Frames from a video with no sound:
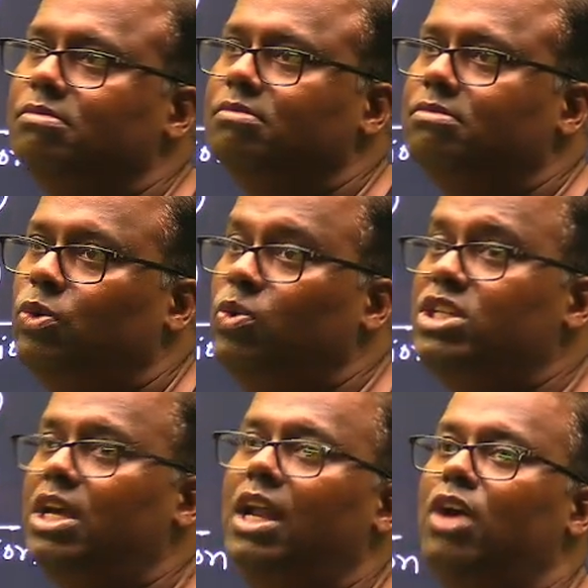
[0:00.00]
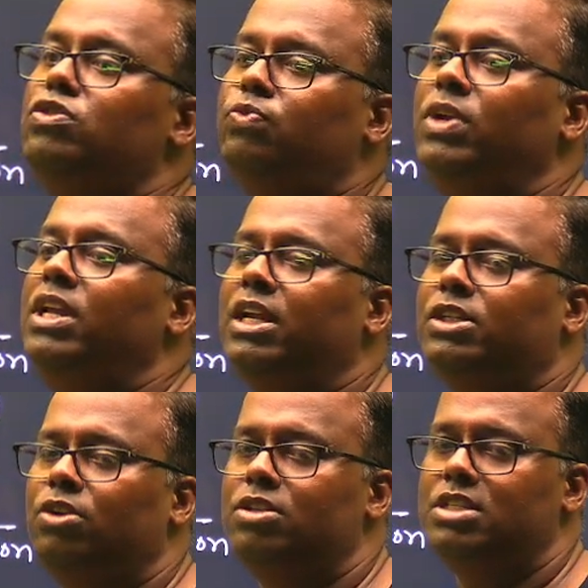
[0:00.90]
which allows free
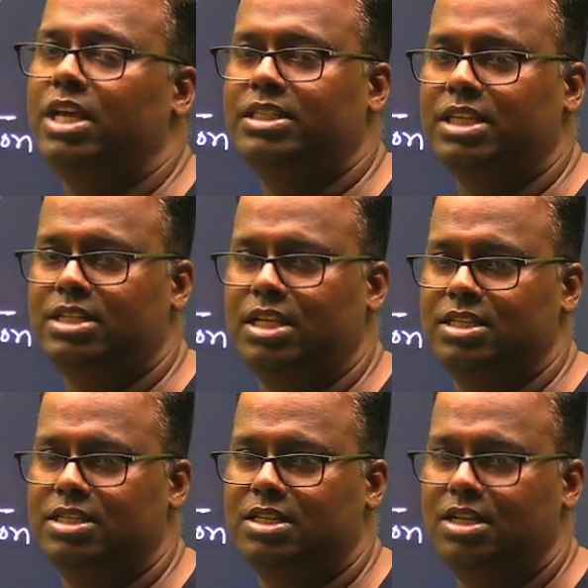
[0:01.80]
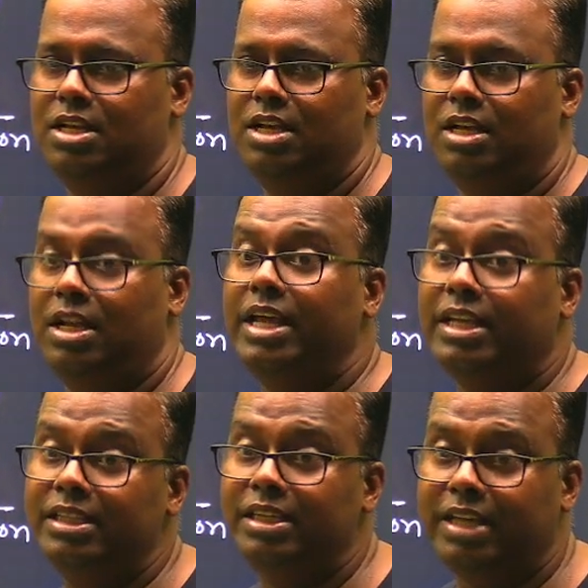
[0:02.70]
electrons existence, like in
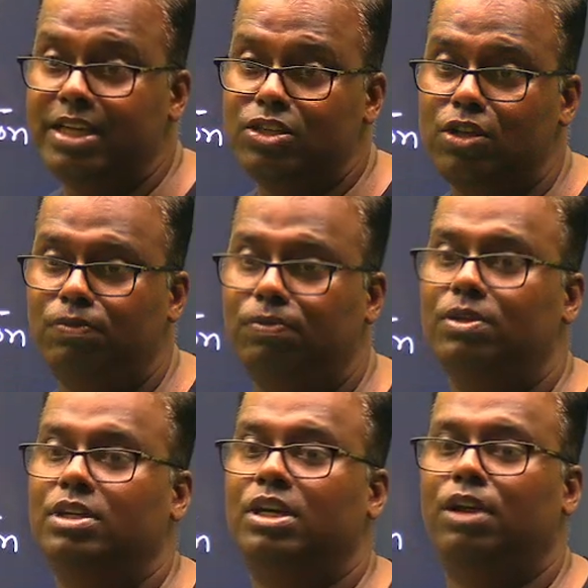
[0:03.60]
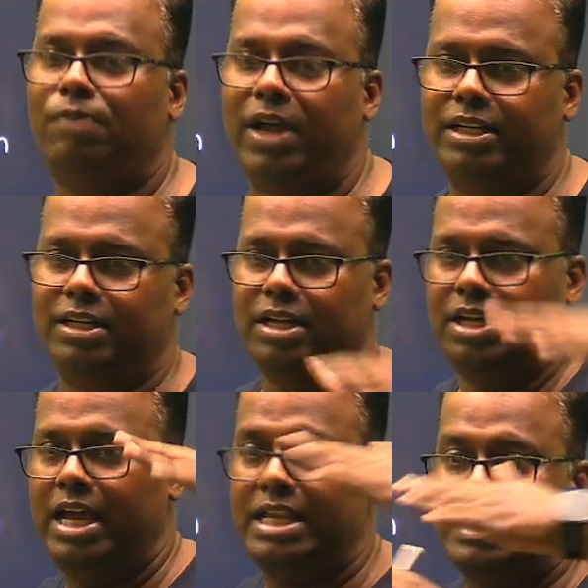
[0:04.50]
the case of graphite,
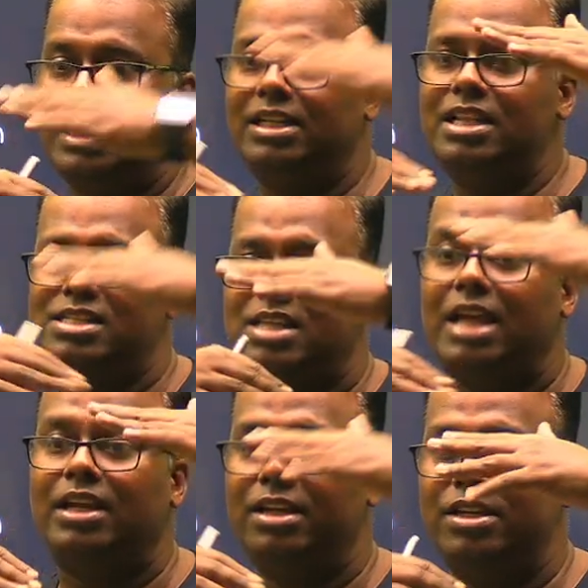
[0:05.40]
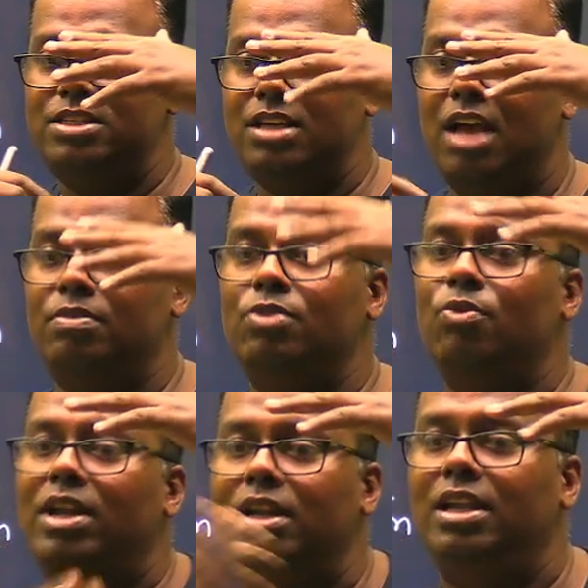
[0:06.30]
hexagonal stack layers having
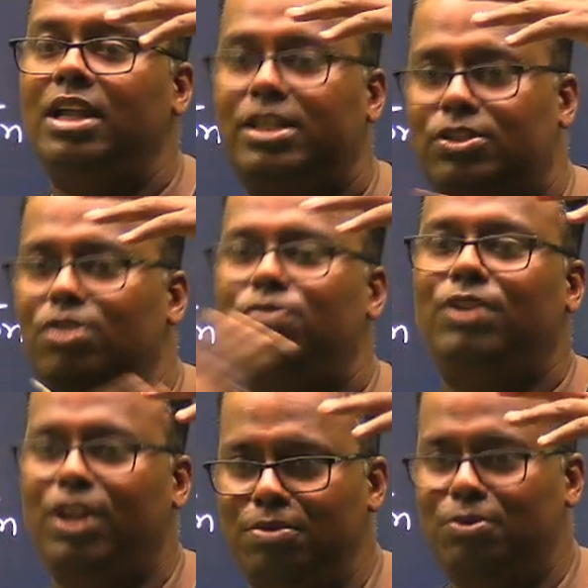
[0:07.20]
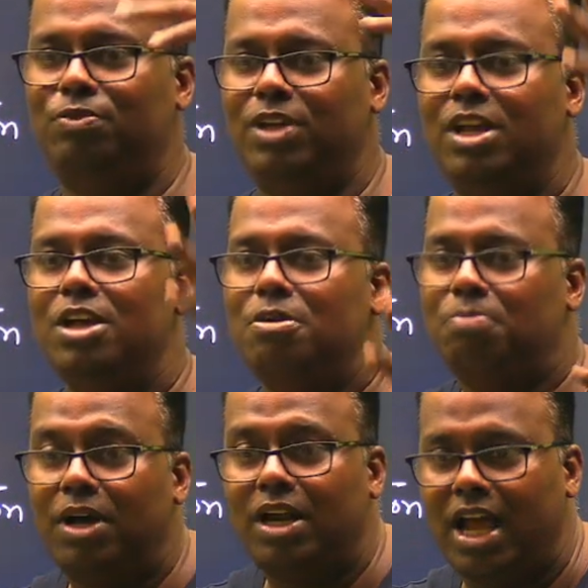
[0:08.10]
one electron freely moving
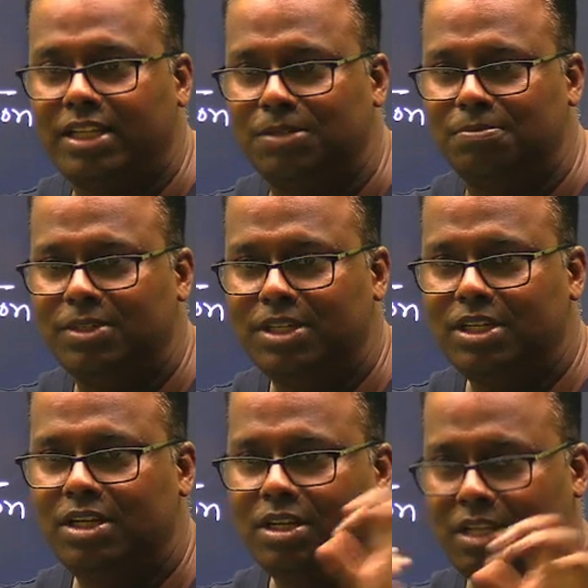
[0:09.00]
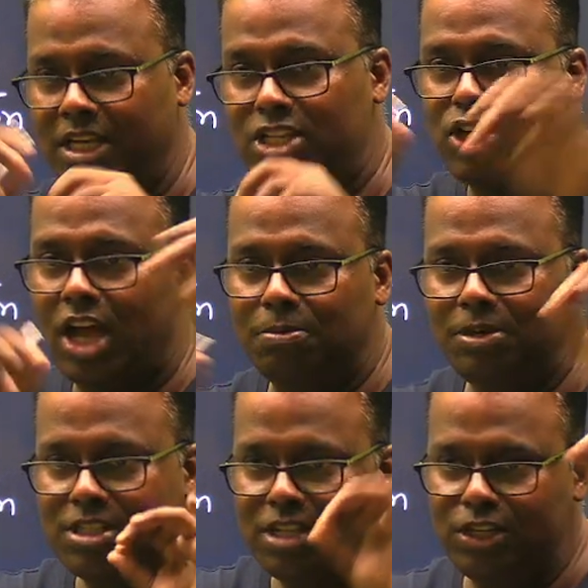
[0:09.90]
per atom. Each carbon
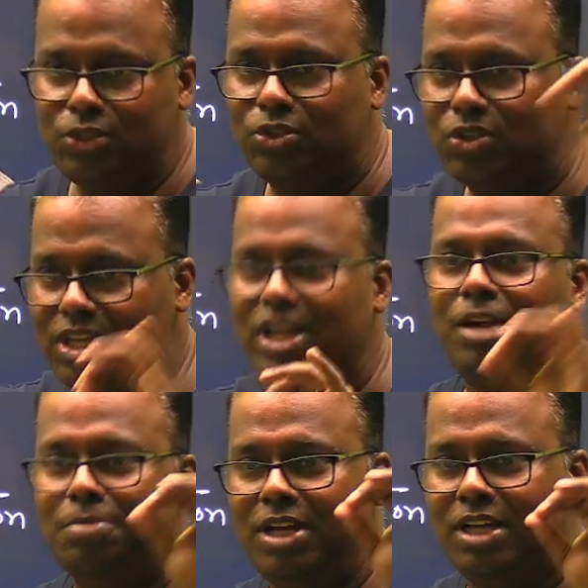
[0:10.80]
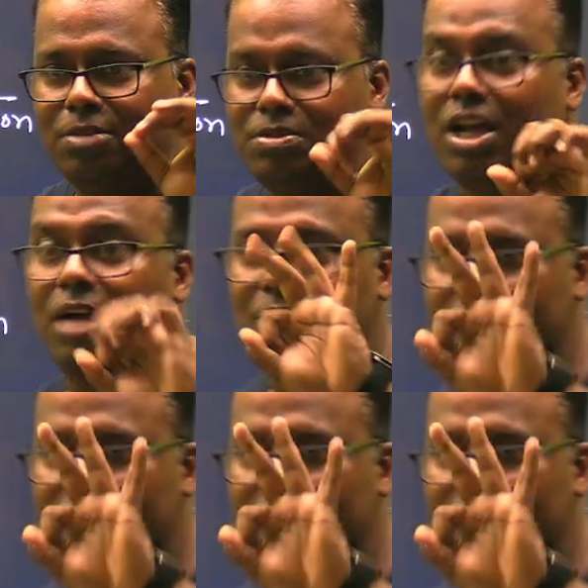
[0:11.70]
is linked to 3 carbon atoms. Carbon has a